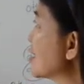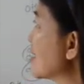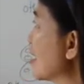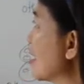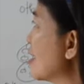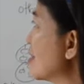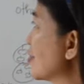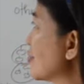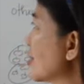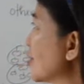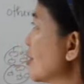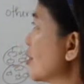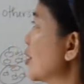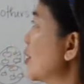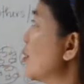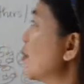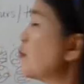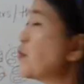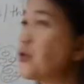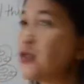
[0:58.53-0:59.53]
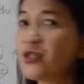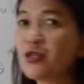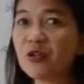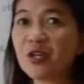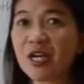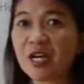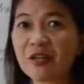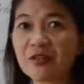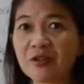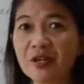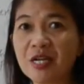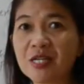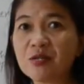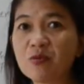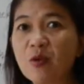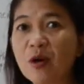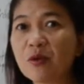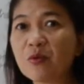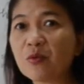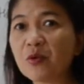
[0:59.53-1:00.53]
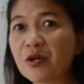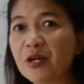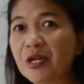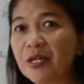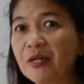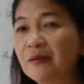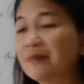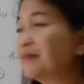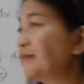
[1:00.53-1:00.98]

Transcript: other put together as one word.